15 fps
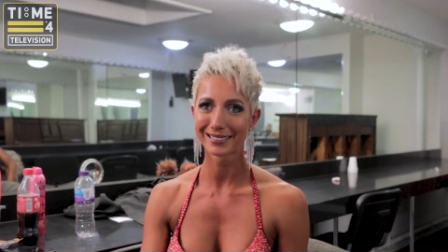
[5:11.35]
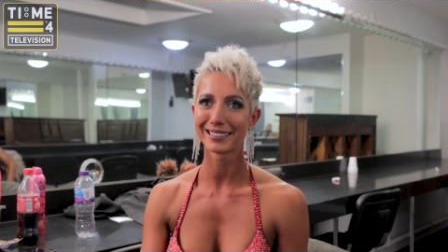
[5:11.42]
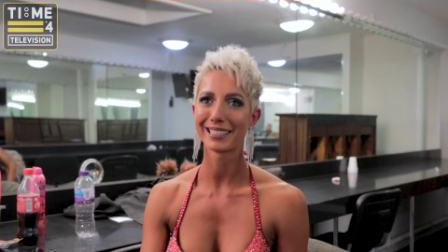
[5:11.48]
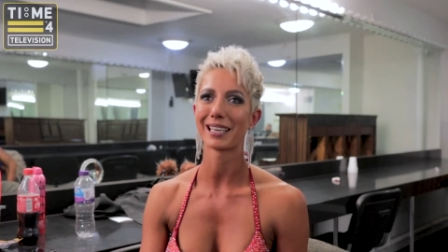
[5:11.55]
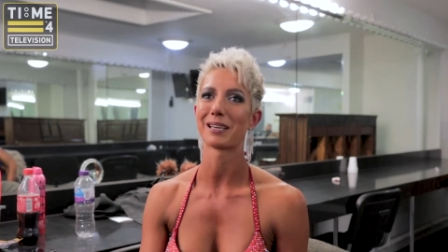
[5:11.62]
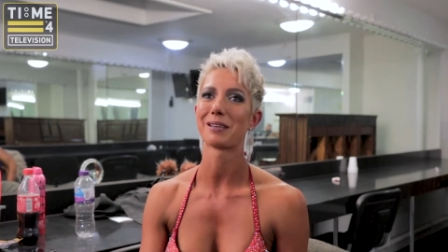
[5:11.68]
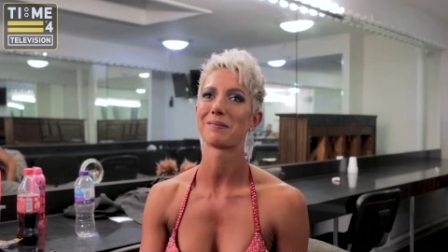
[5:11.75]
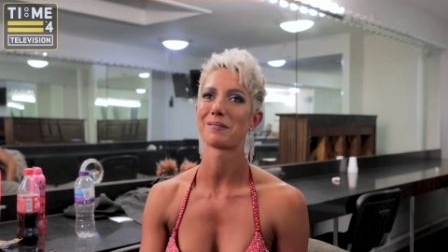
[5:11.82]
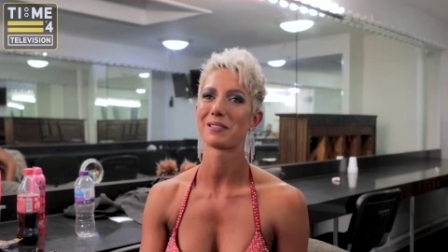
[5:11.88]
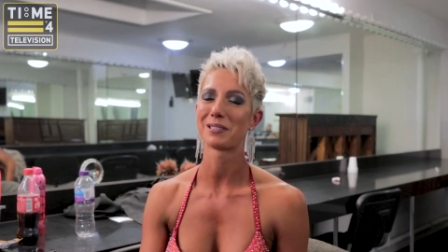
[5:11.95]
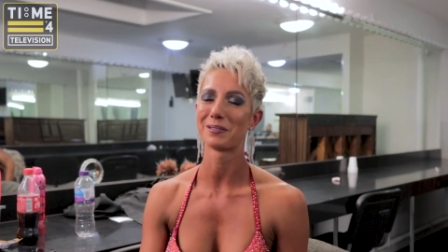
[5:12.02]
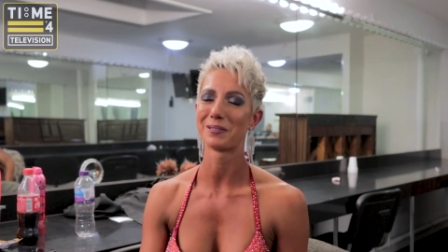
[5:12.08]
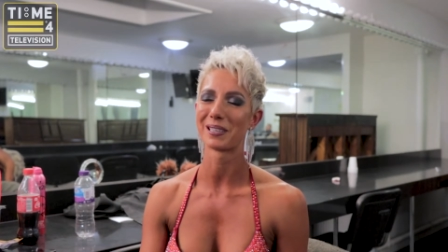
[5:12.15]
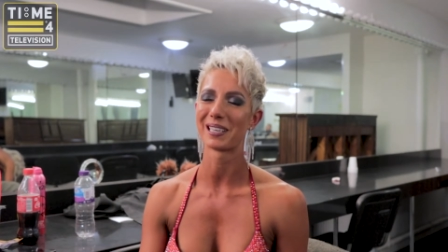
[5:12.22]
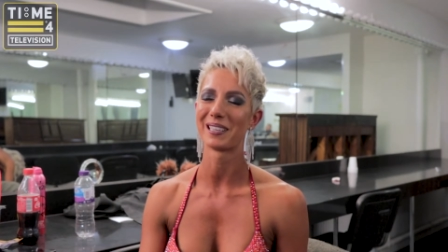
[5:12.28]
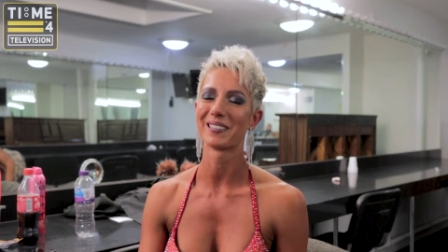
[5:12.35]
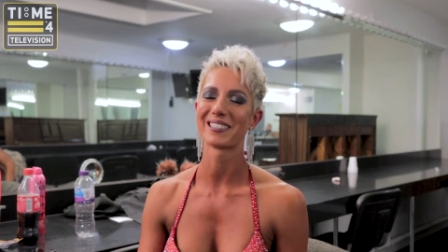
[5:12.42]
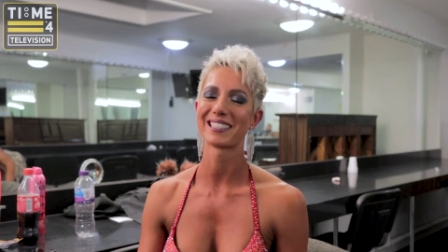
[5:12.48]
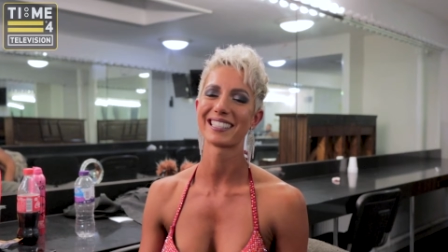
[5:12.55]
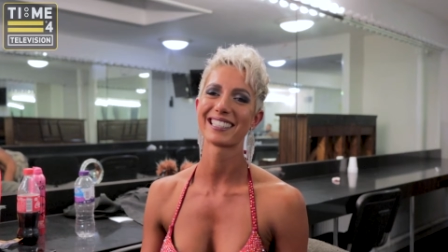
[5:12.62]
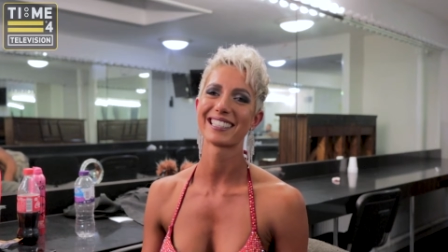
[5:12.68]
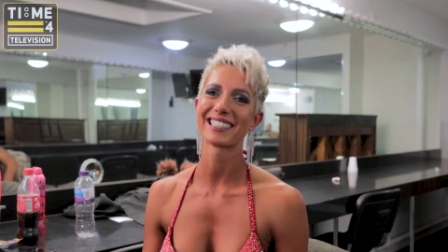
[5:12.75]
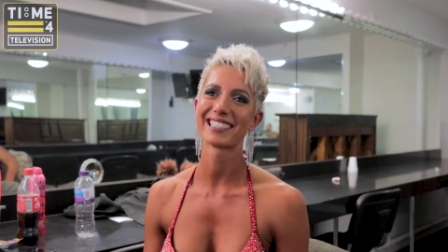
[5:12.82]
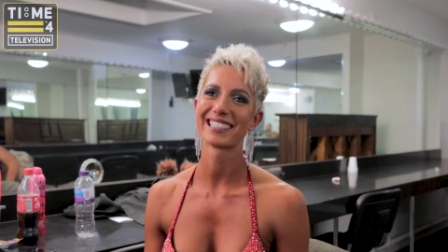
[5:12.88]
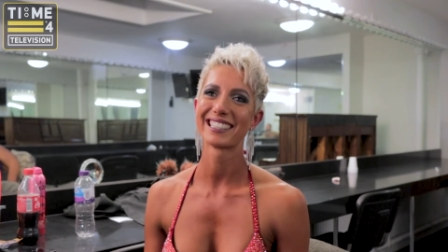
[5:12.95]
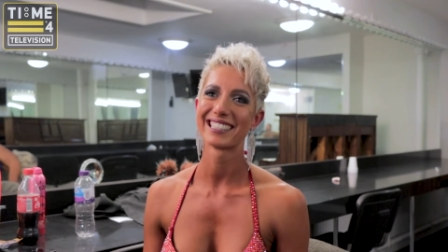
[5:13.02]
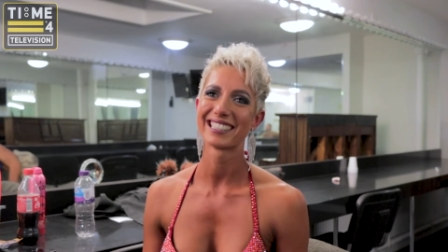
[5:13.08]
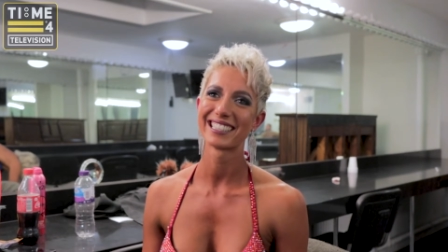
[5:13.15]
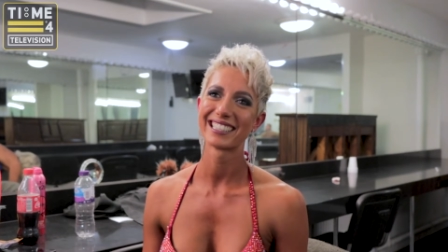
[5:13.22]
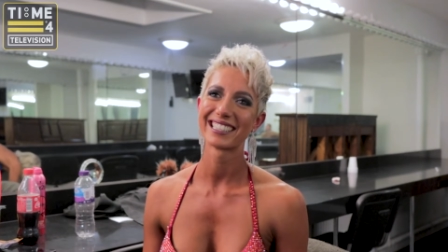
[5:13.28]
Yeah. The tall girls.
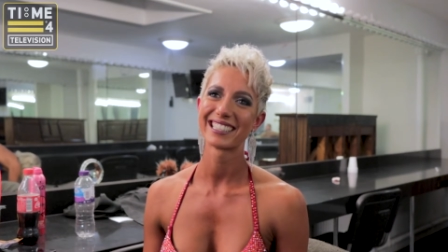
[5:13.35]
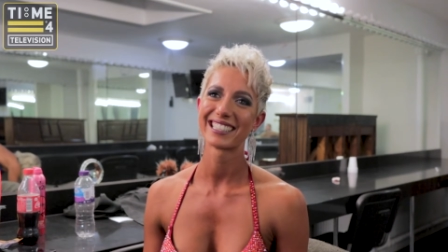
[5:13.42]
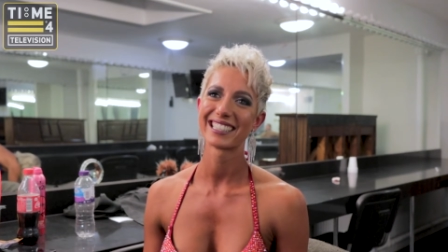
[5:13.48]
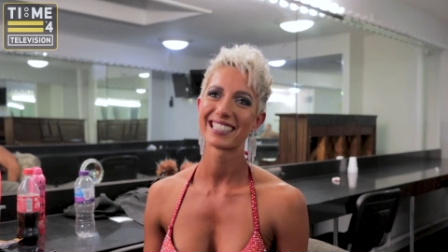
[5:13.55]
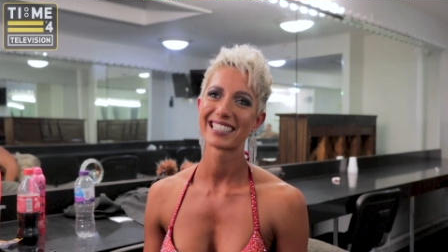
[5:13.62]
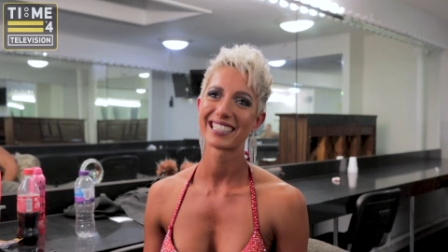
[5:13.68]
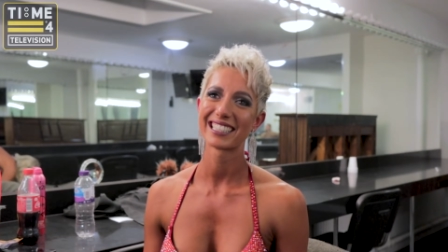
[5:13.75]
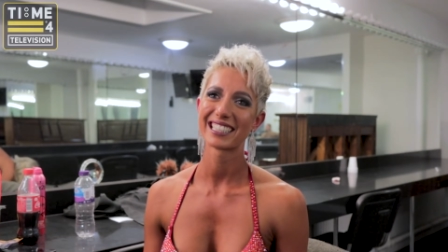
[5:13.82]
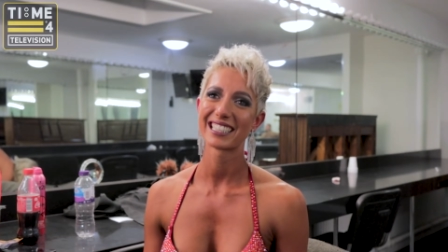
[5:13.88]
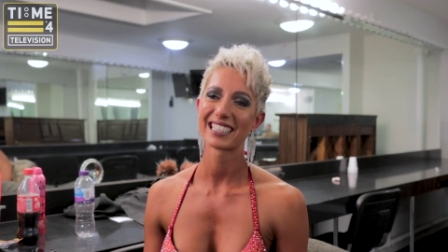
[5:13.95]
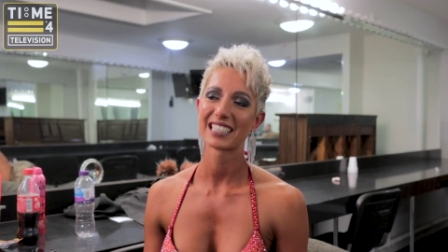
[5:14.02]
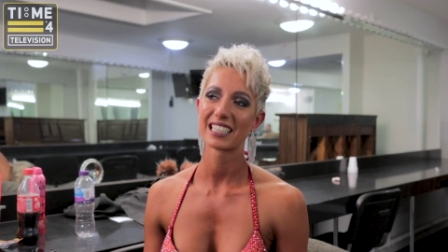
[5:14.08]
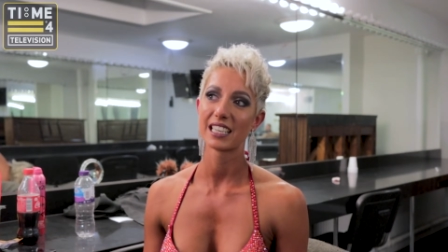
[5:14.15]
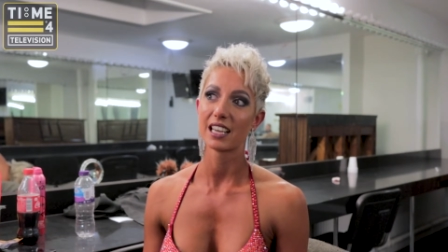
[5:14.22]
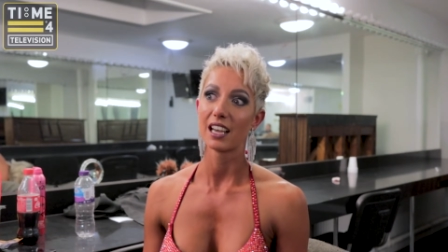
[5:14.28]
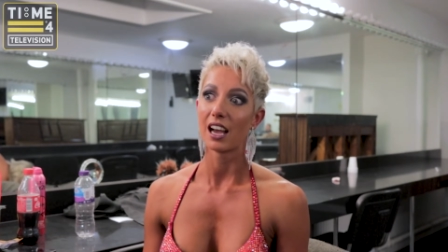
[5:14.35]
How many shows have you done this year?